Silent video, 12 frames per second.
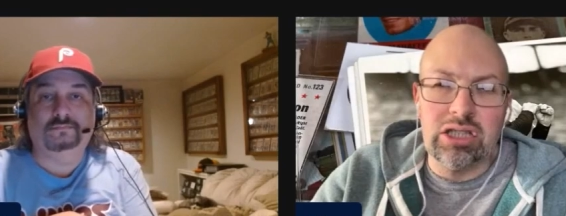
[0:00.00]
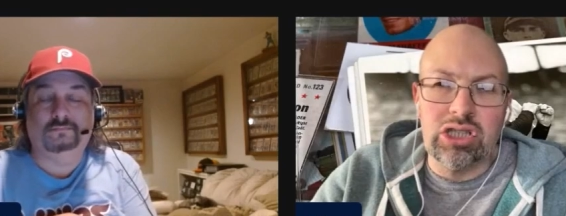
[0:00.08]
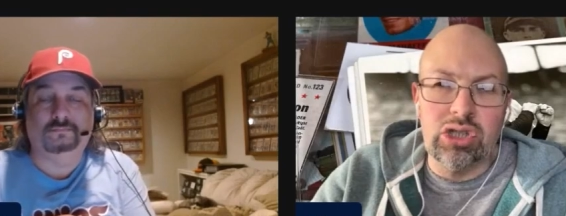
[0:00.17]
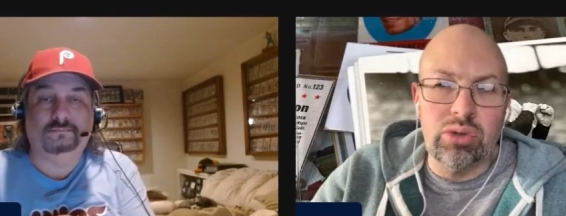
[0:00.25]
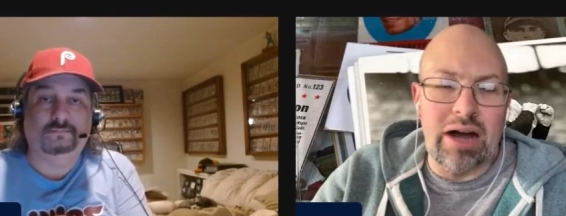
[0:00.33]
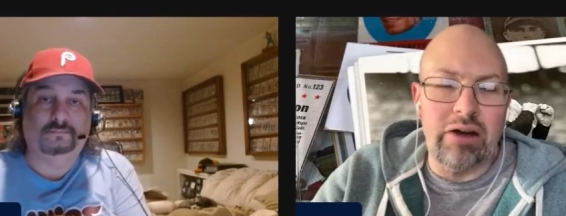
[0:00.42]

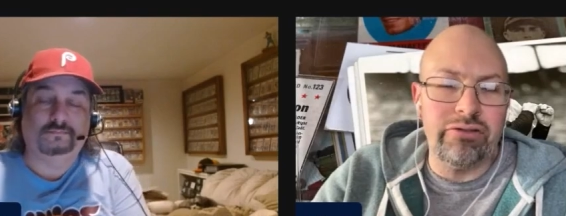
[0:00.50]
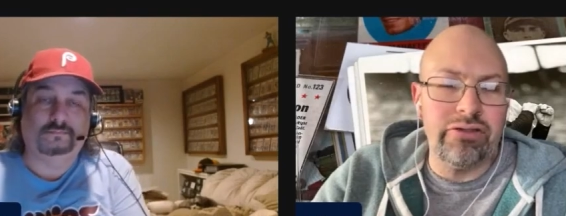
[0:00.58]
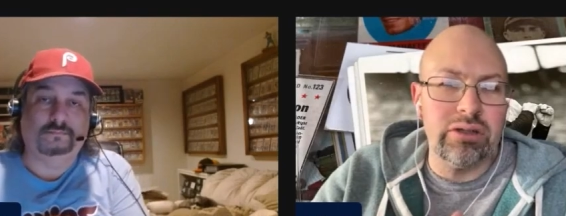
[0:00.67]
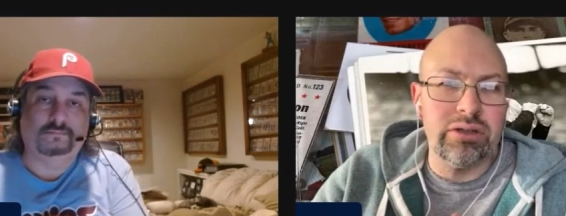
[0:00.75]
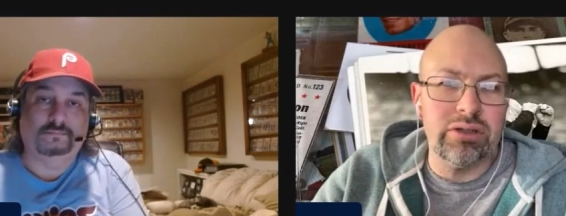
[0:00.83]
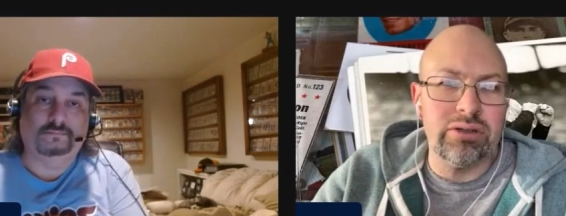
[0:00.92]
Speaker 1: two
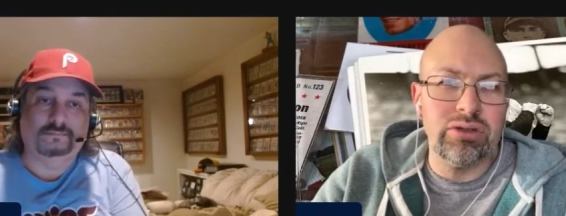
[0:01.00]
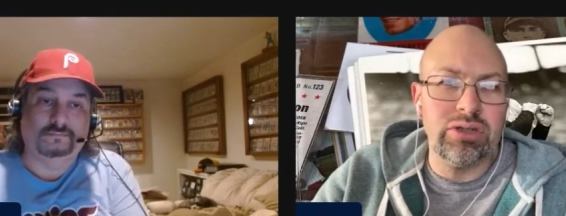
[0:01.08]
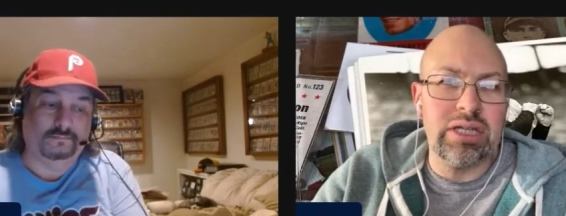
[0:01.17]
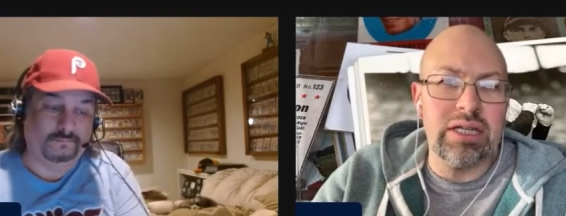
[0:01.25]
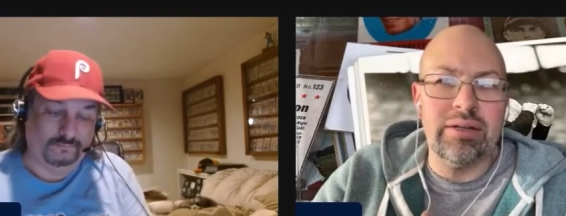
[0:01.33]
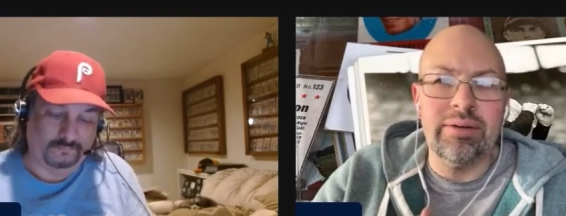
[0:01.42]
outfielders
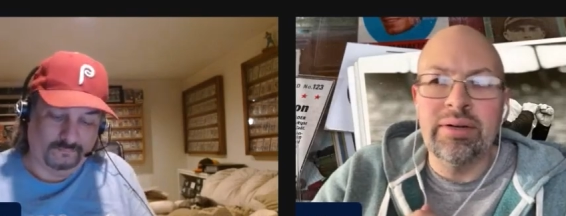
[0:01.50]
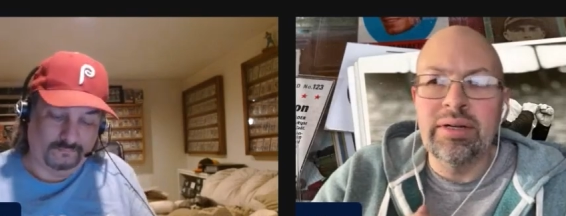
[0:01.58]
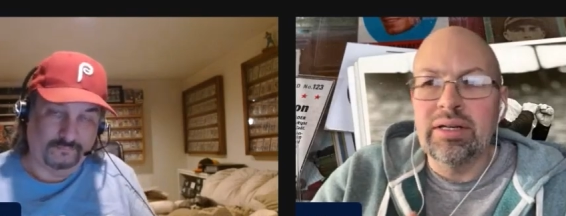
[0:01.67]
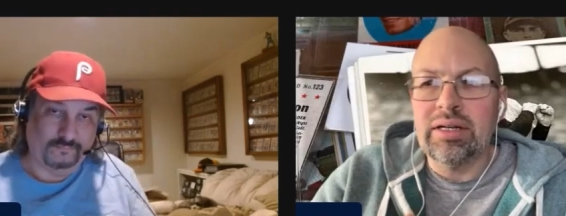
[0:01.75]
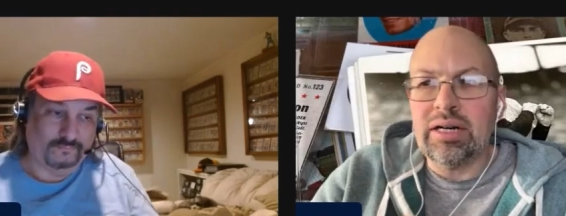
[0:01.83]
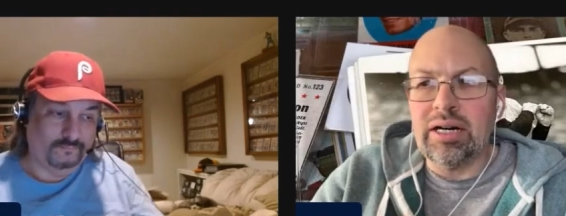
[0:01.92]
and
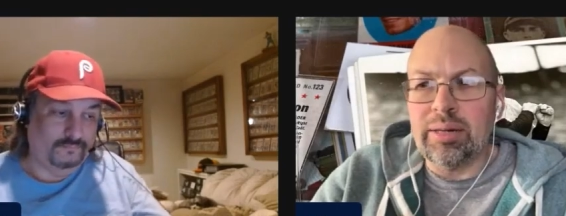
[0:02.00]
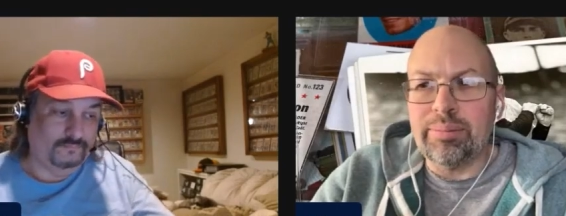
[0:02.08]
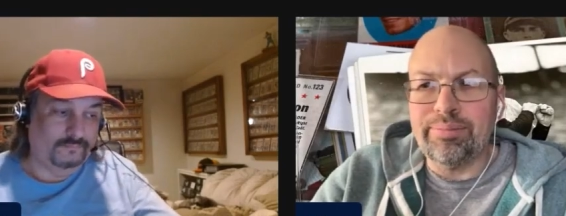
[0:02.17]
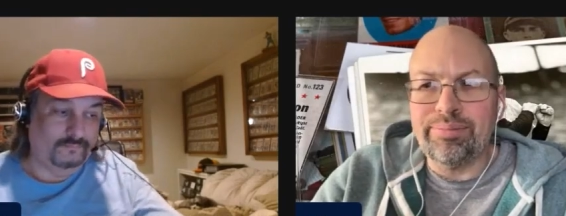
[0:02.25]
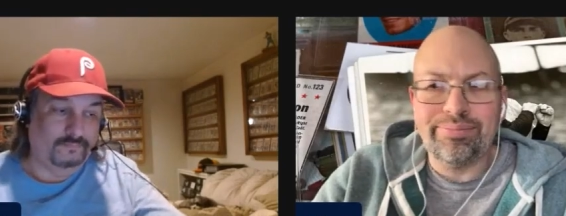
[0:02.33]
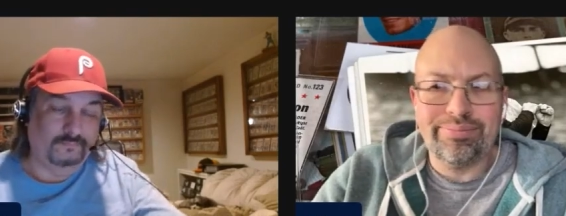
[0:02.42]

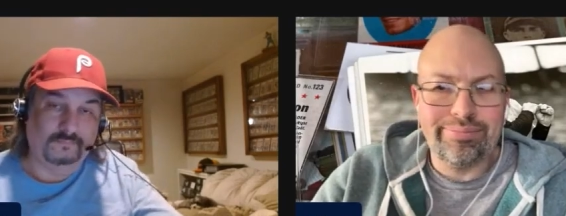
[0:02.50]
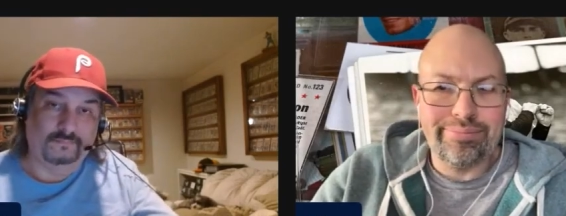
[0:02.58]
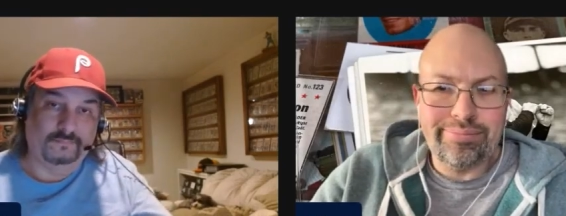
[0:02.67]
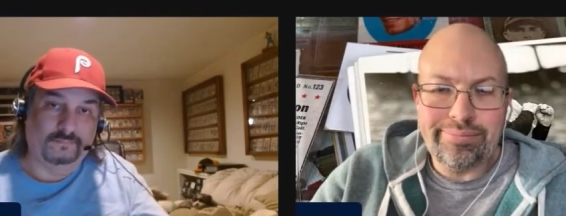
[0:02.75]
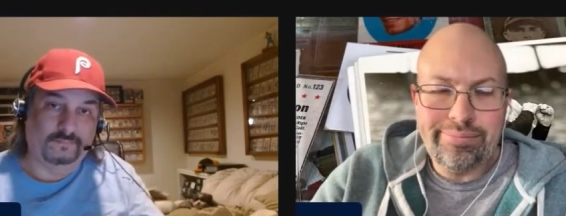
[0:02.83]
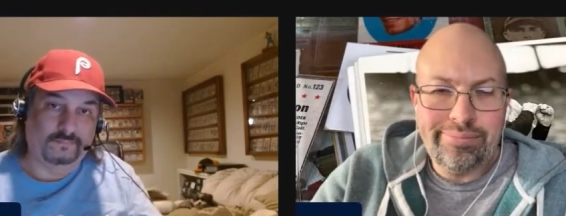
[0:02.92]
um,
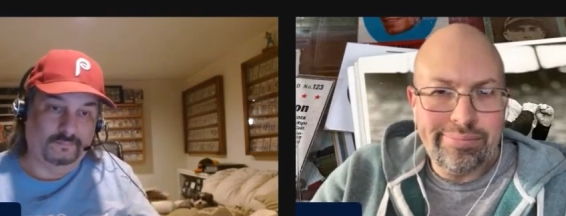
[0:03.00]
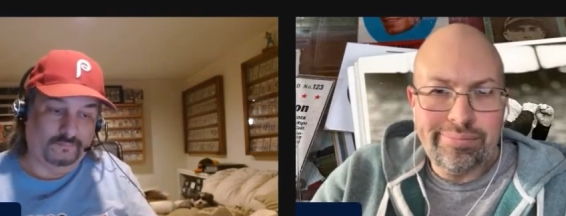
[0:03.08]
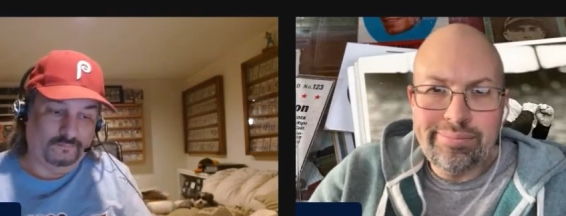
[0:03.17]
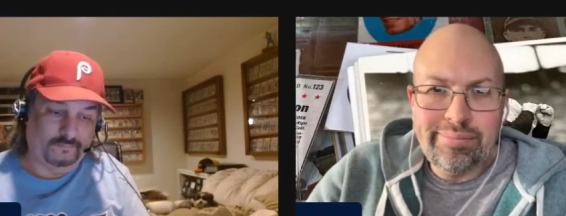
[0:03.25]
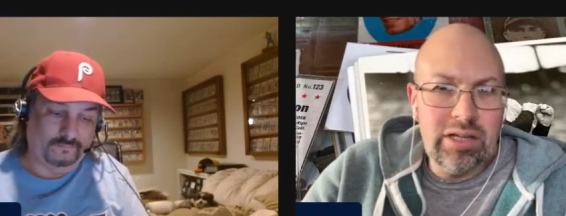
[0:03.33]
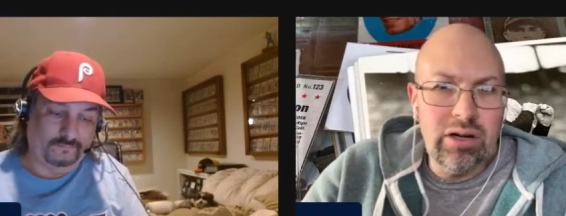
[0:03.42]

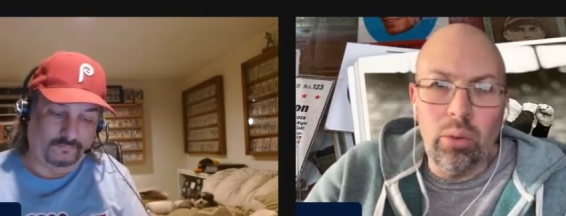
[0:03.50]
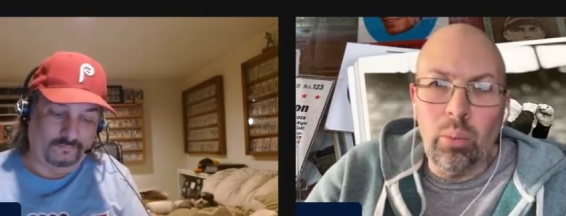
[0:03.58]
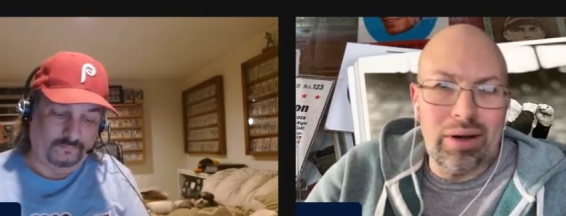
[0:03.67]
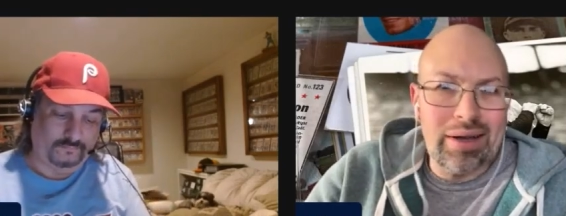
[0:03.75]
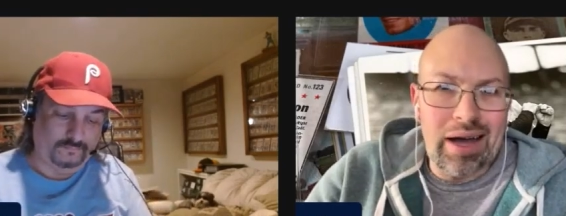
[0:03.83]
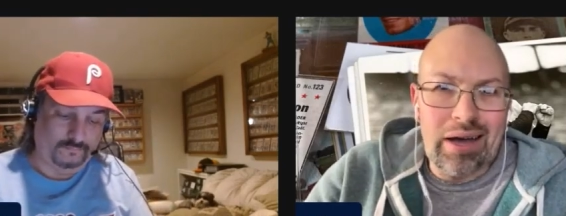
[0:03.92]
you know,
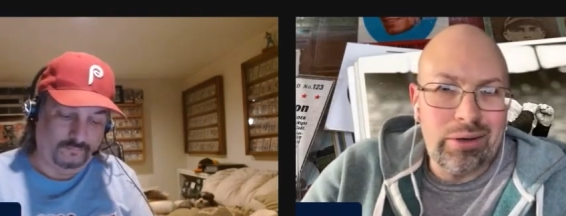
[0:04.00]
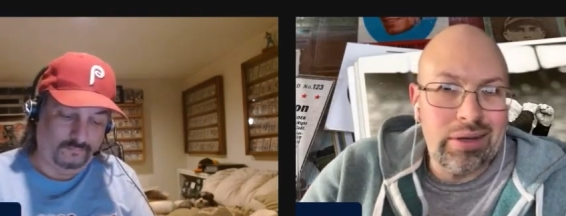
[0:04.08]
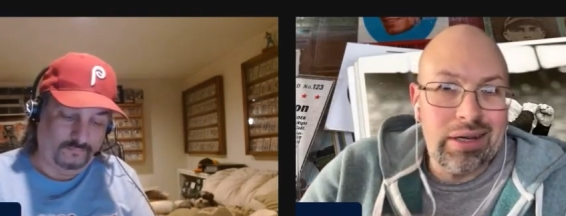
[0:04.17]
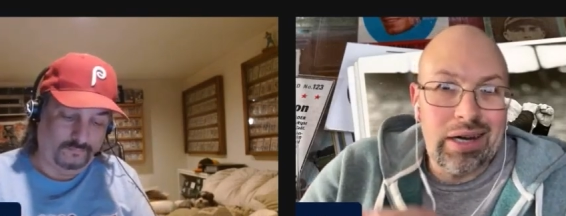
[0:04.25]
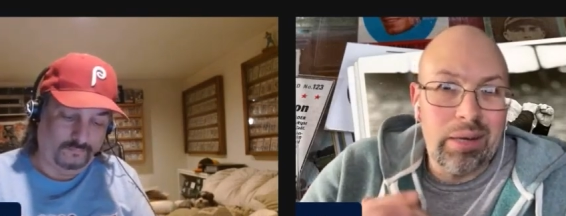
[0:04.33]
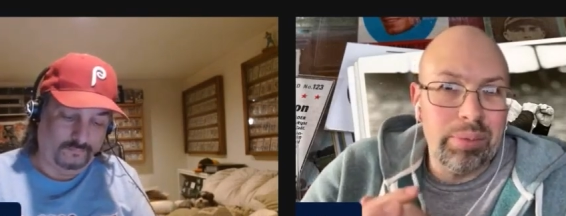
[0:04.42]
one guy who can kind of